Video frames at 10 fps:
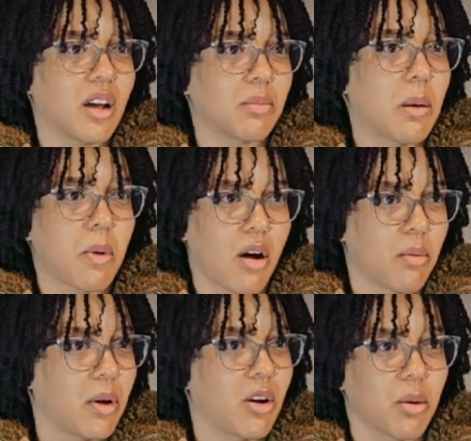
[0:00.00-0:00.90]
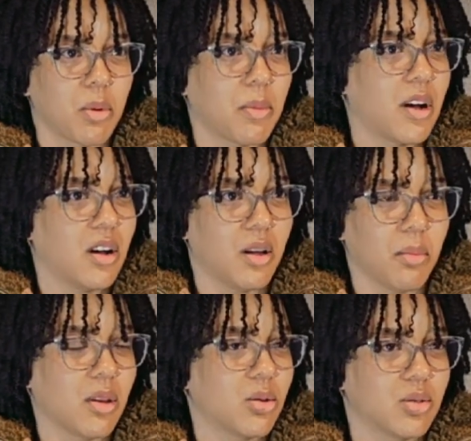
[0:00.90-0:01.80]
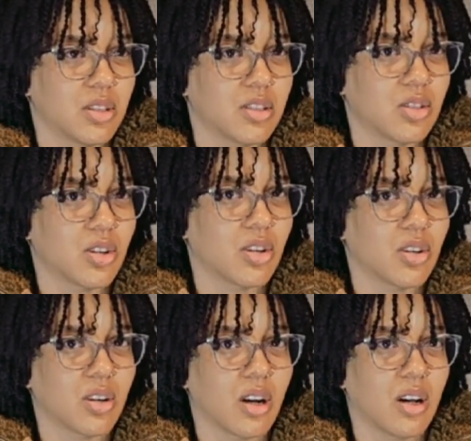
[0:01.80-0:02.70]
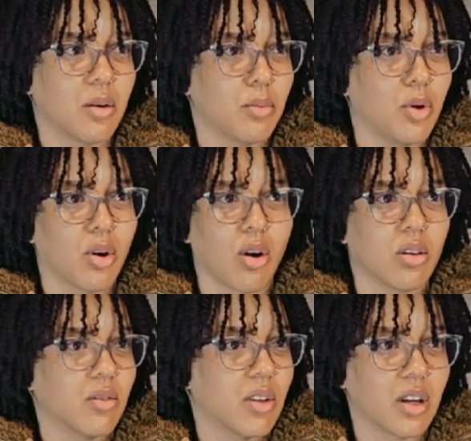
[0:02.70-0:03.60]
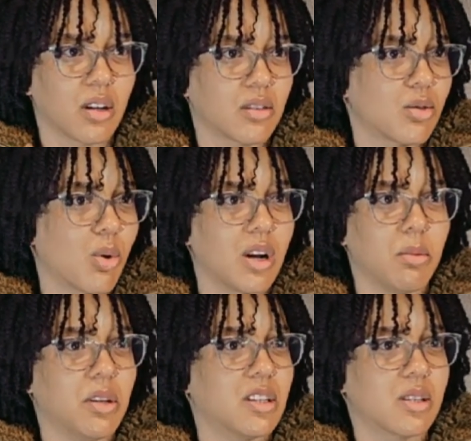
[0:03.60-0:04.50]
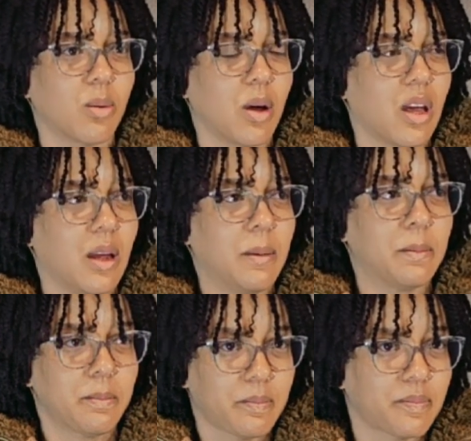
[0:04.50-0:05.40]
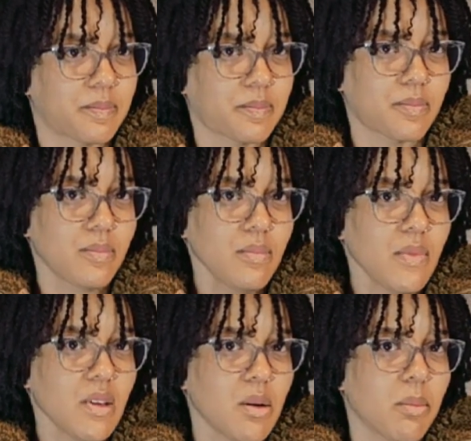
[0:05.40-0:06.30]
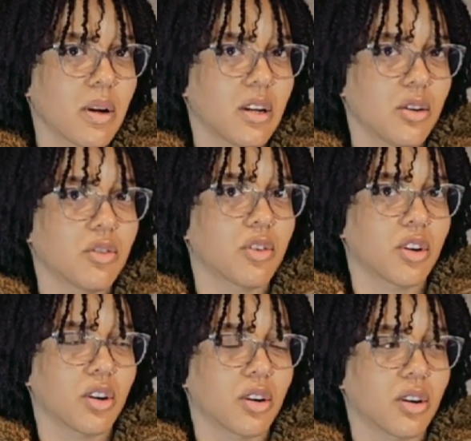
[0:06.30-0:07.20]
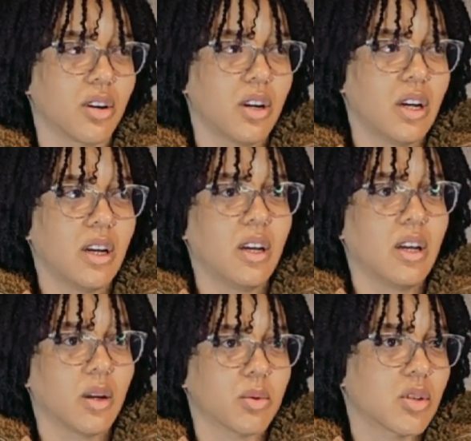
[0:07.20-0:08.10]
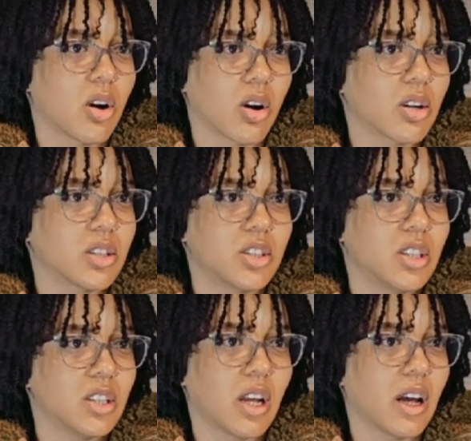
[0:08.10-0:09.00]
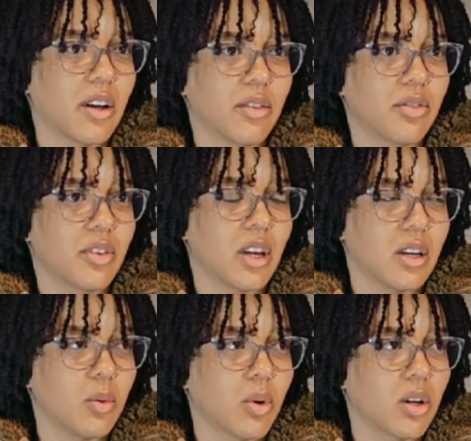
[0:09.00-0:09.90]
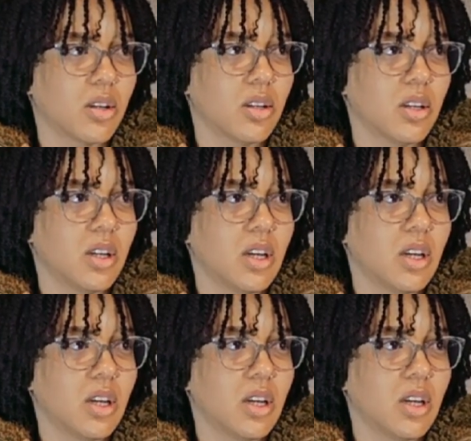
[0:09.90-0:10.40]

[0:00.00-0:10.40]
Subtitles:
had my mom, my grandma, my aunt, my little sister. We were all of like 20 minutes away. But I know for her, it was hard because she didn't have anyone.